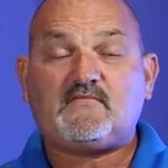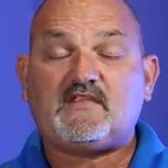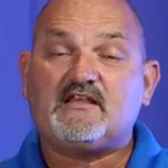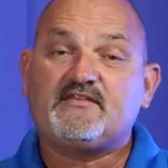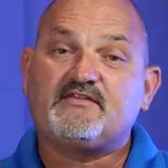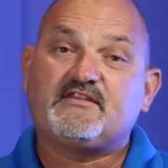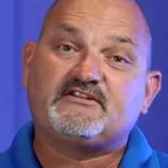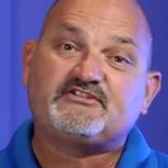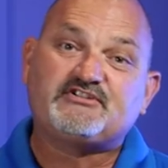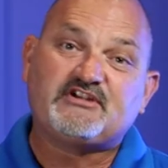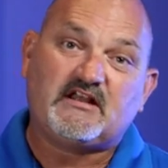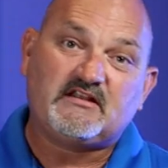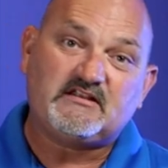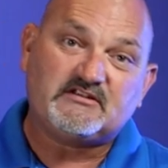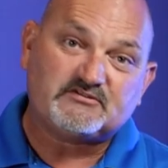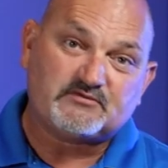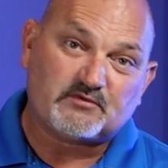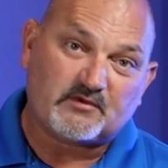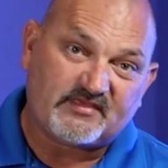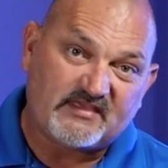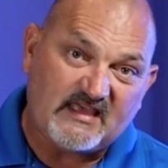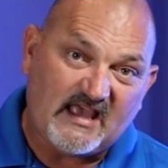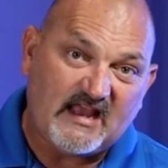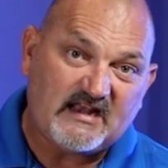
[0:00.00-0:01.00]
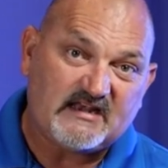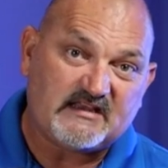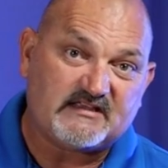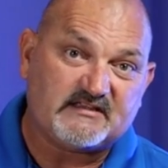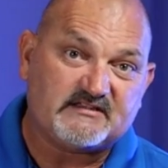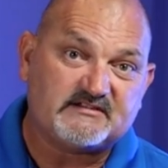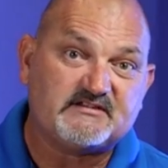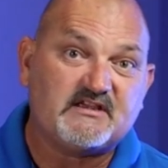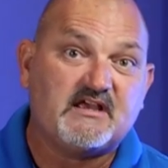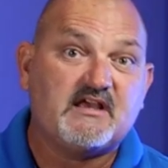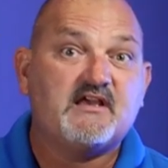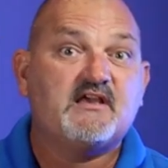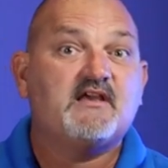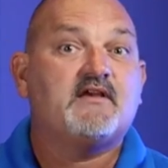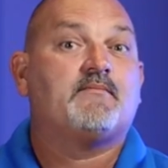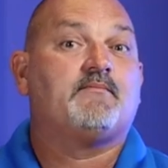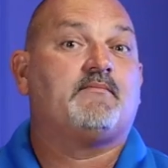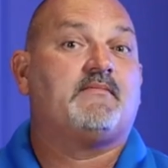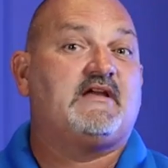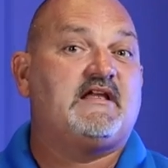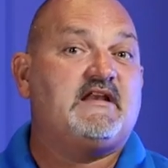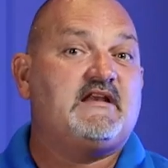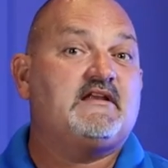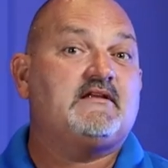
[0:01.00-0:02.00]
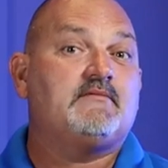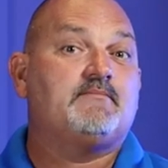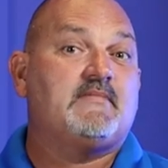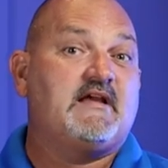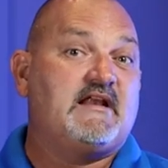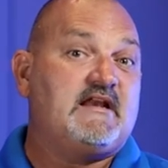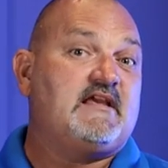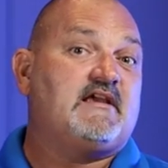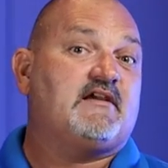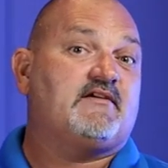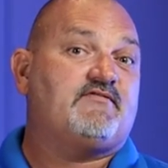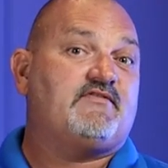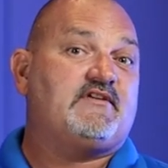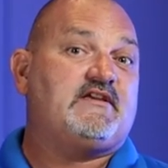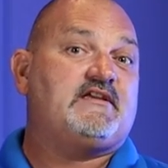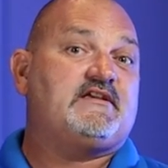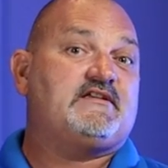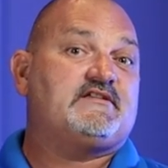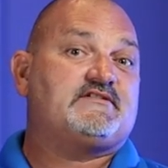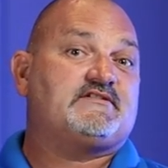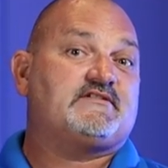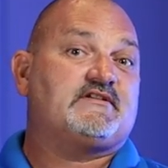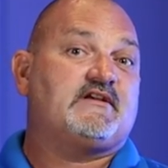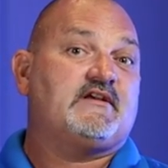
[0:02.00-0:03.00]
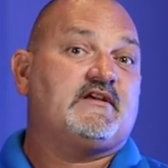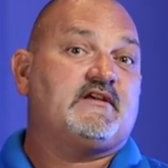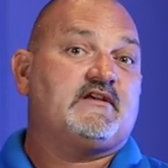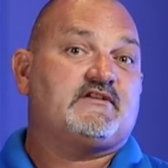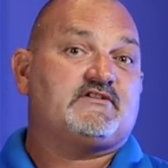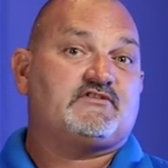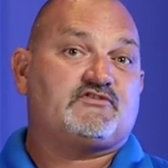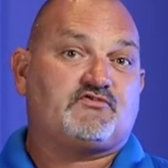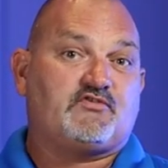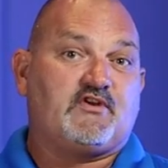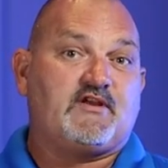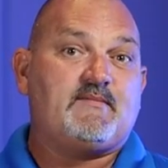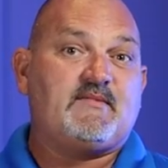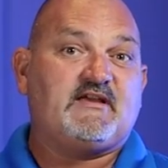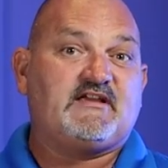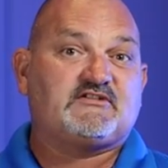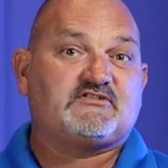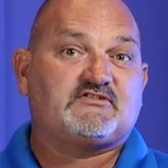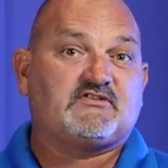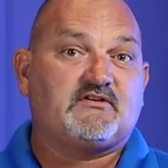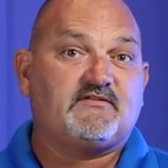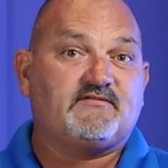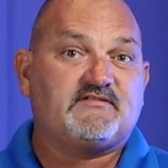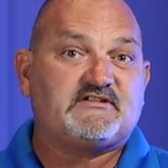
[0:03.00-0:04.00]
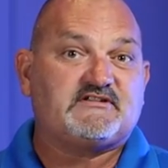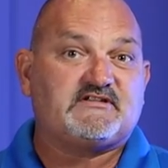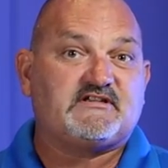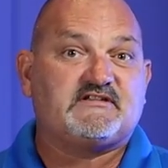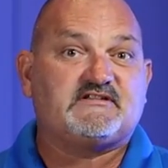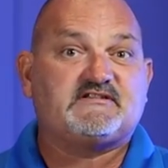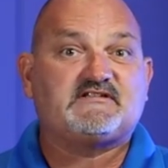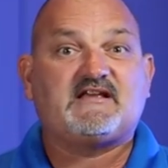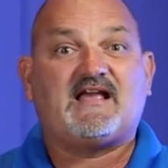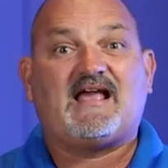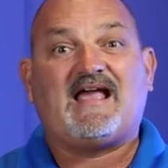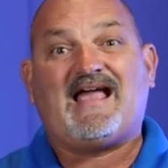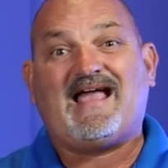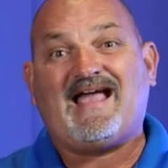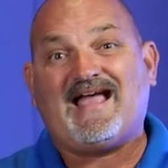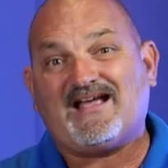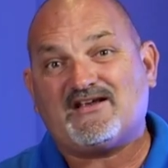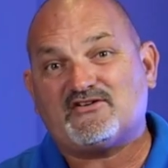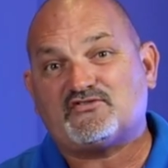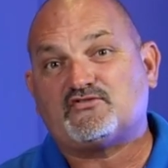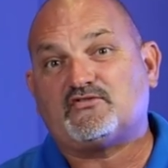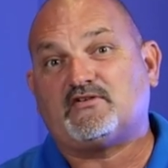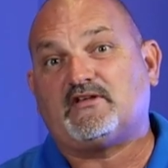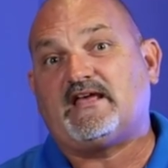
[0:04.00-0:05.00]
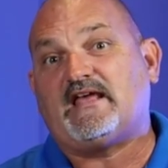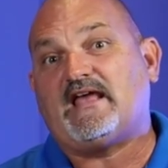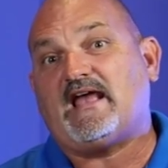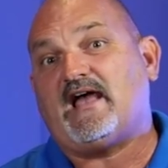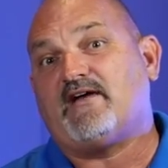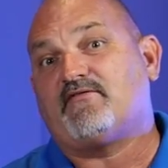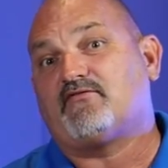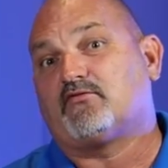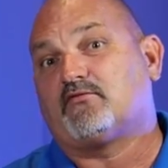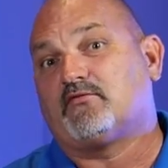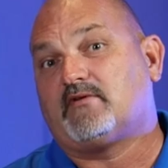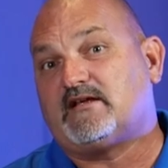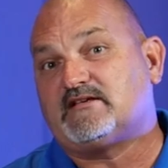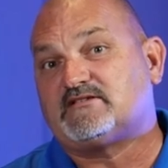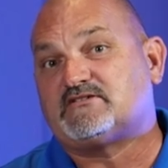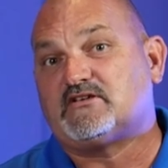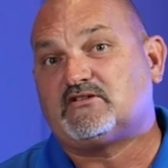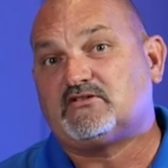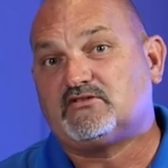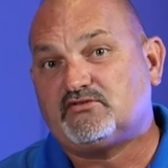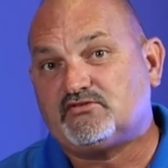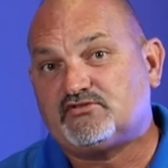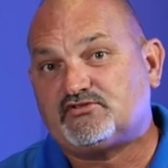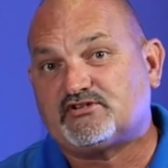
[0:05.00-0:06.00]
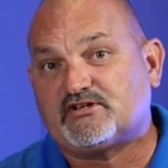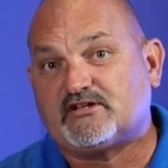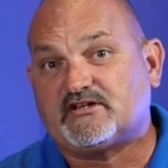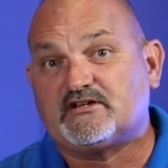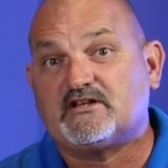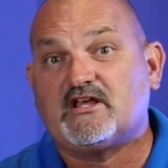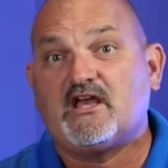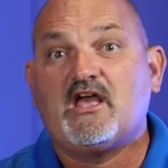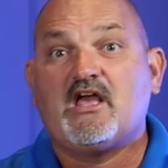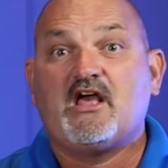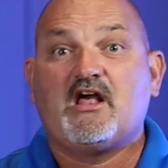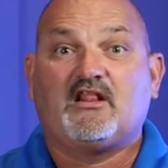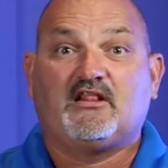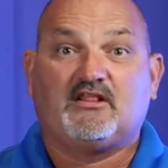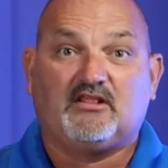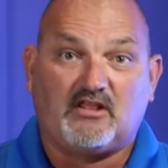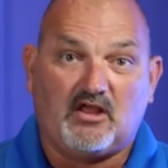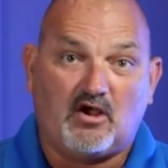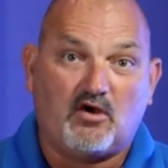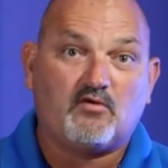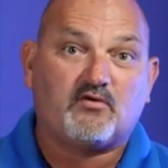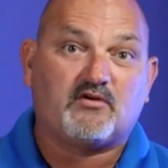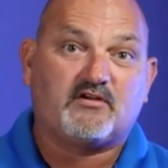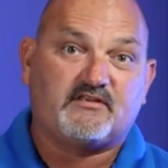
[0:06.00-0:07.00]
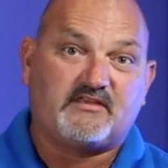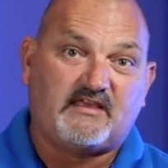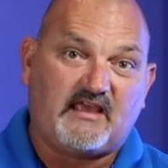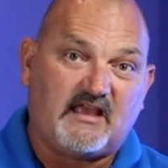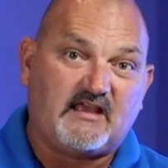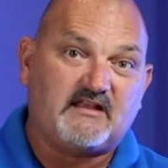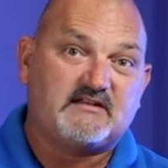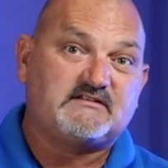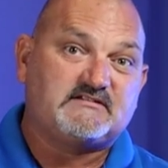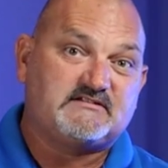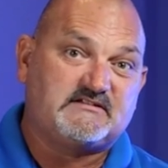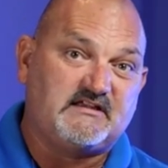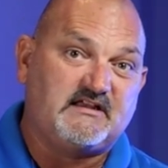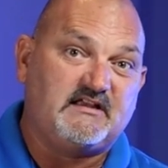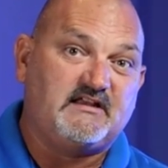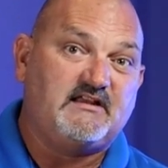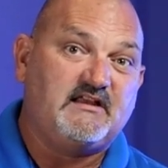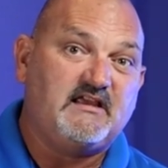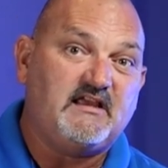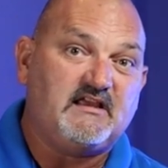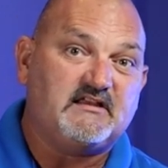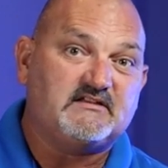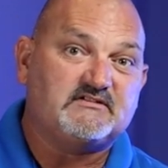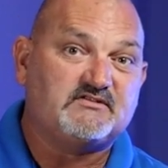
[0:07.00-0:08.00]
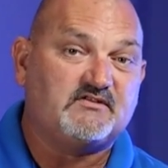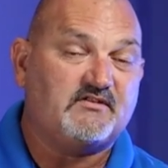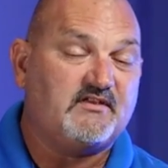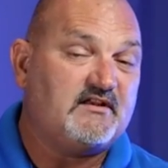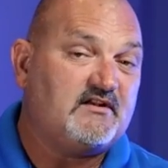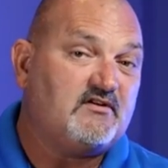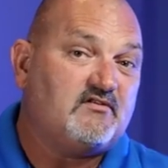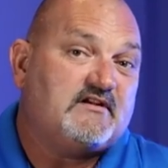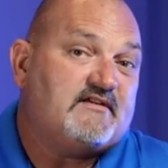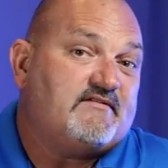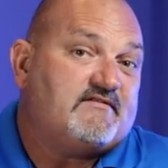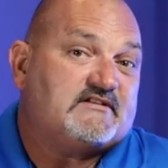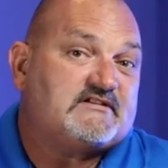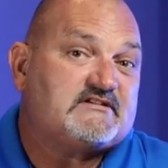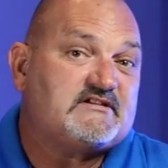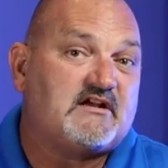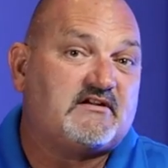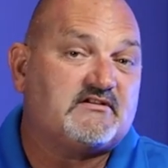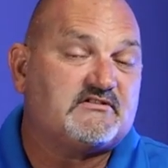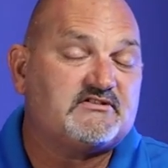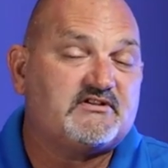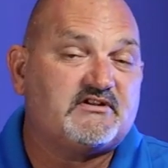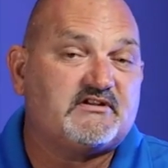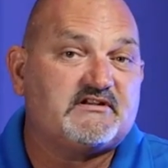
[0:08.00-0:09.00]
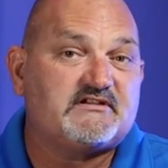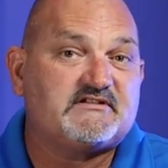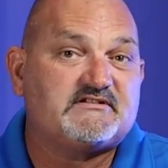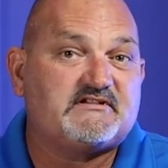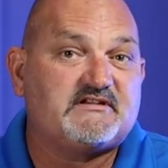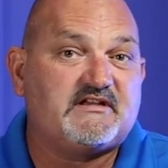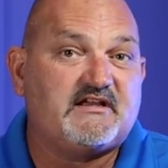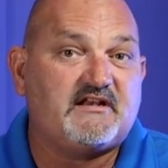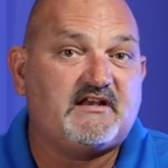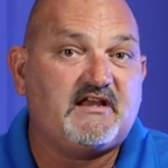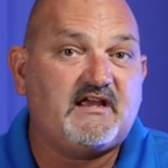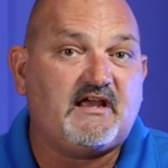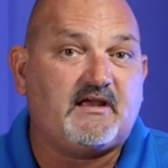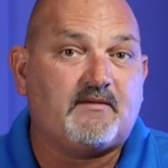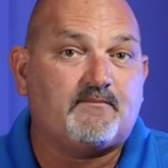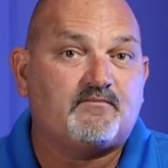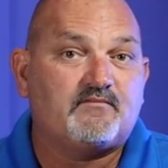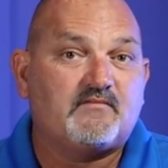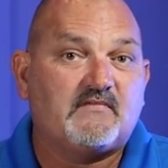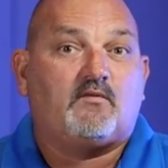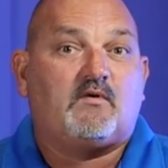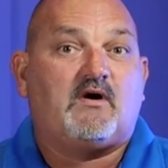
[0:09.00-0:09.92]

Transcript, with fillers: The challenge with that is many of these streaming services actually have a resolution lower than CD, so they don't even sound as good as CD.